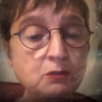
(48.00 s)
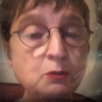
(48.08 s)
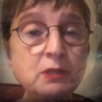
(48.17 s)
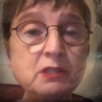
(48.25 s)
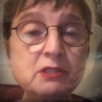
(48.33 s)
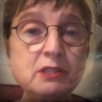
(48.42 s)

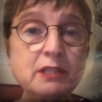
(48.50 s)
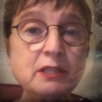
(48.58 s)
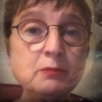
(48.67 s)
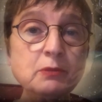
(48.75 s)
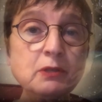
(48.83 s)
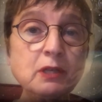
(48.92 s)
Sweet
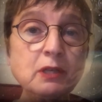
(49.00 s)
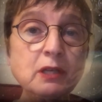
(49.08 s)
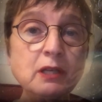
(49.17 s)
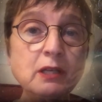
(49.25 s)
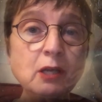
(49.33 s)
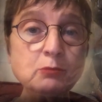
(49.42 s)
sleep,
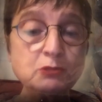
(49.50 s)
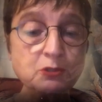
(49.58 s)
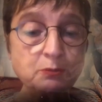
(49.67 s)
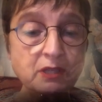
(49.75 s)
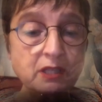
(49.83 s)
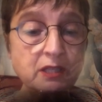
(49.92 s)
come
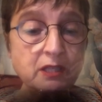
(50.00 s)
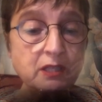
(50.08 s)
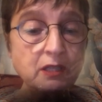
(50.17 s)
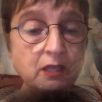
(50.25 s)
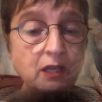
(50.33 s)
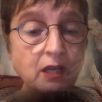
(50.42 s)
to me
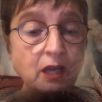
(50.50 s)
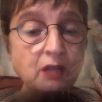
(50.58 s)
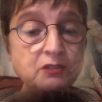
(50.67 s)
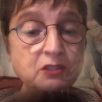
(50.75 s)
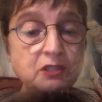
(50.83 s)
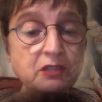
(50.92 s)

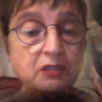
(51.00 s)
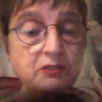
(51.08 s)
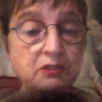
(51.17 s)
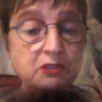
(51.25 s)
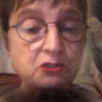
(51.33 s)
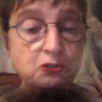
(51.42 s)

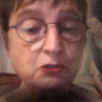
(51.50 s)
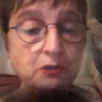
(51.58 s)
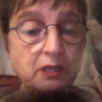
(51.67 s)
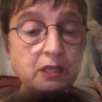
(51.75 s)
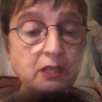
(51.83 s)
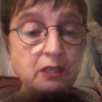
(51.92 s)
underneath this
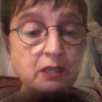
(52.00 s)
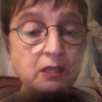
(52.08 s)
tree.